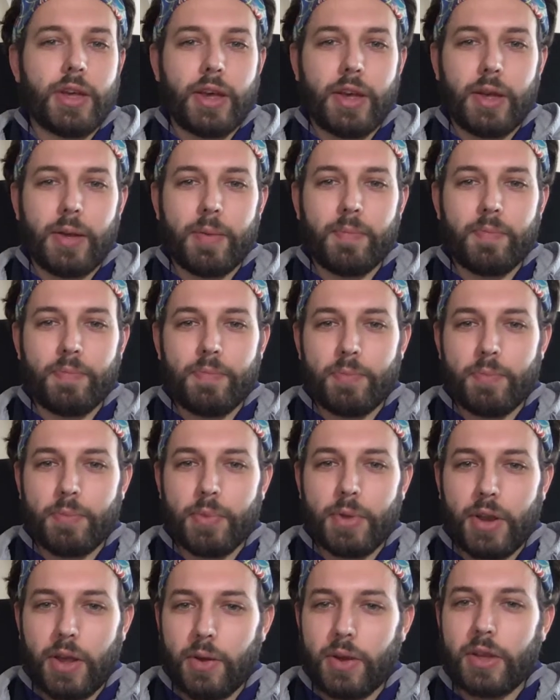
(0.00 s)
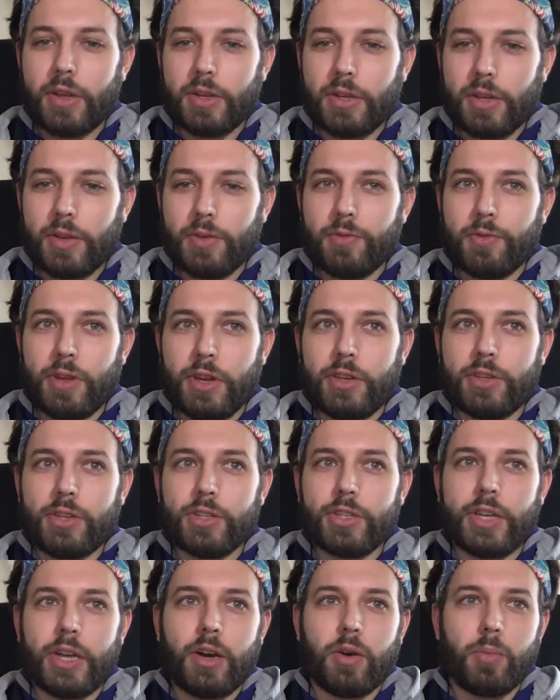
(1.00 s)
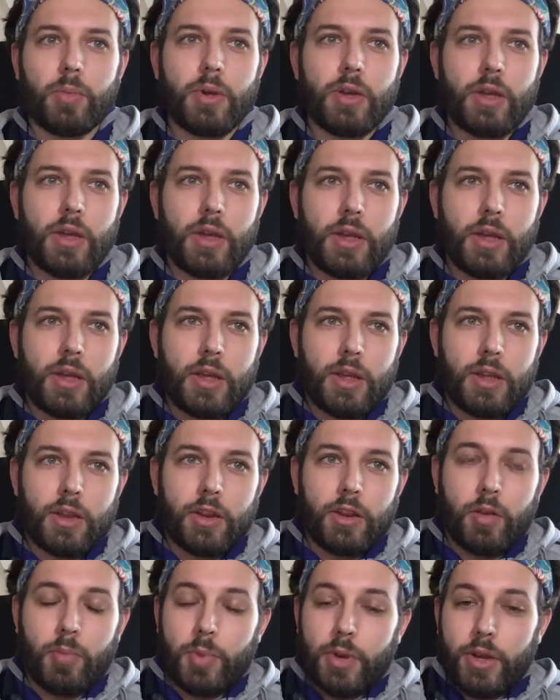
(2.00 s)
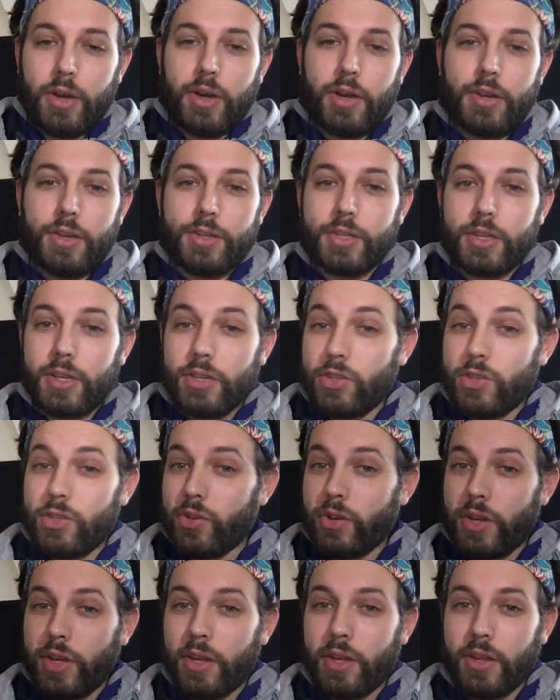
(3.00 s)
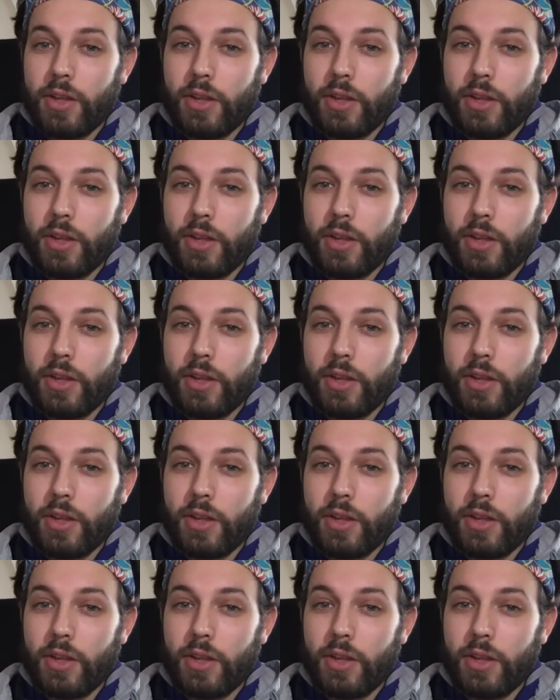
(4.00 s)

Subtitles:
It really does help. Number nine is enjoy.